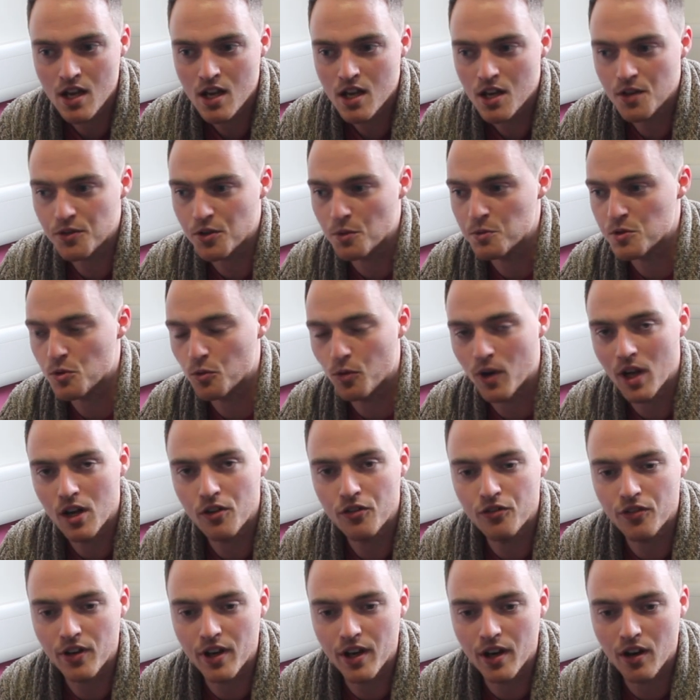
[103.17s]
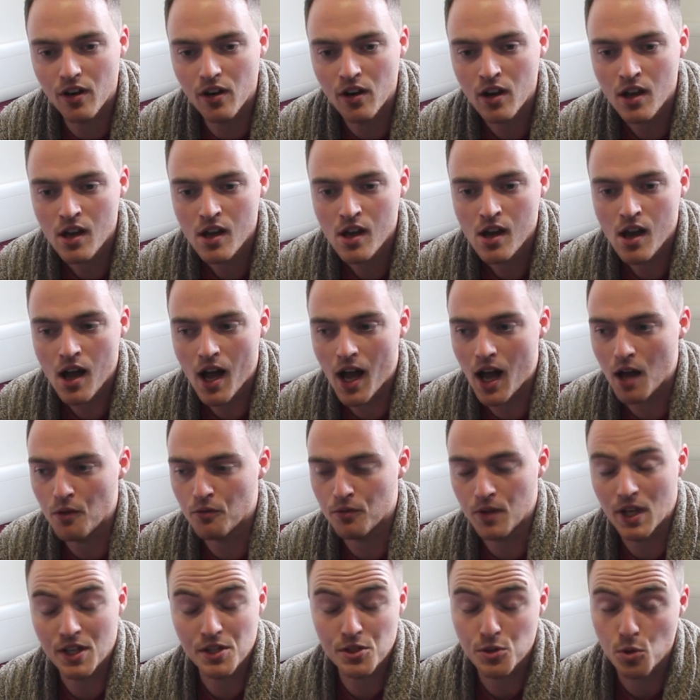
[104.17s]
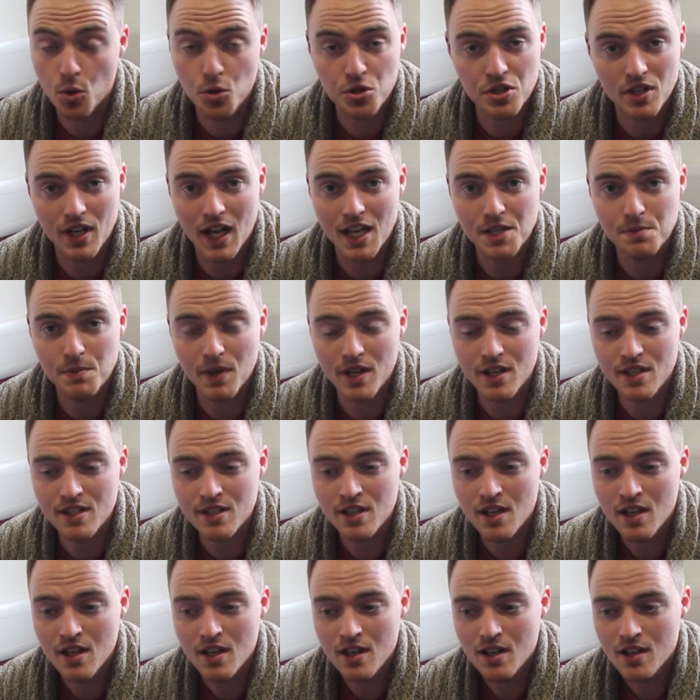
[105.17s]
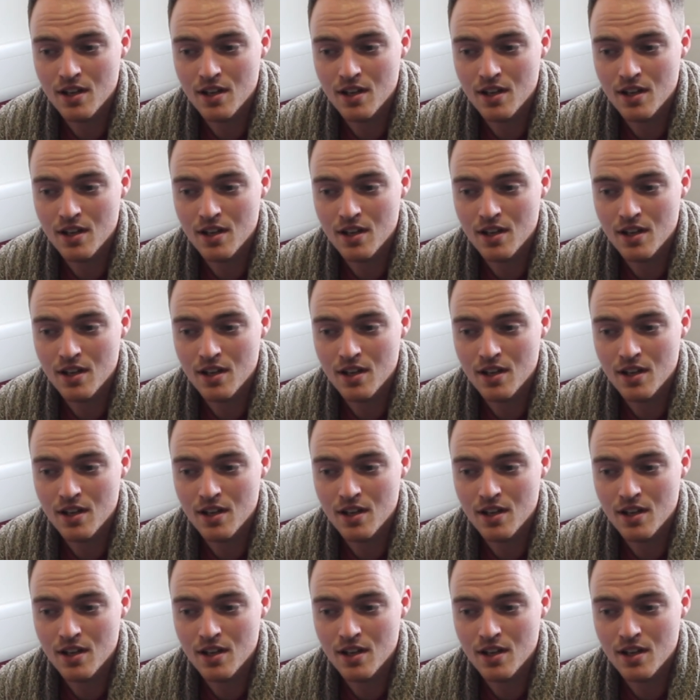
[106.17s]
in terms of welfare and social aspects.